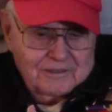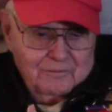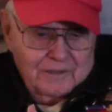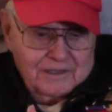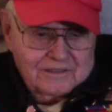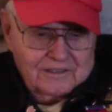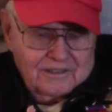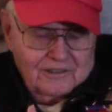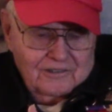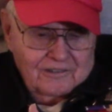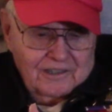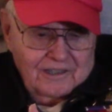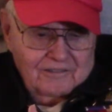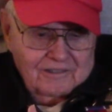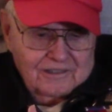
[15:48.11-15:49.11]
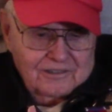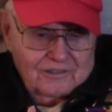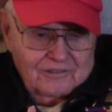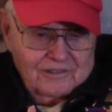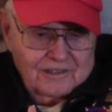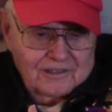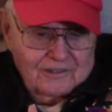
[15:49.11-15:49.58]
of Mexico and
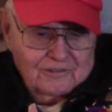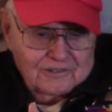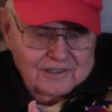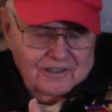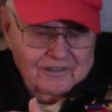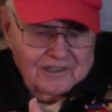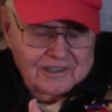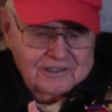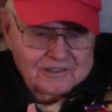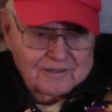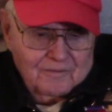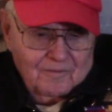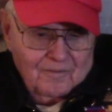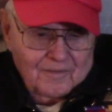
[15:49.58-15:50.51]
Arizona and those areas.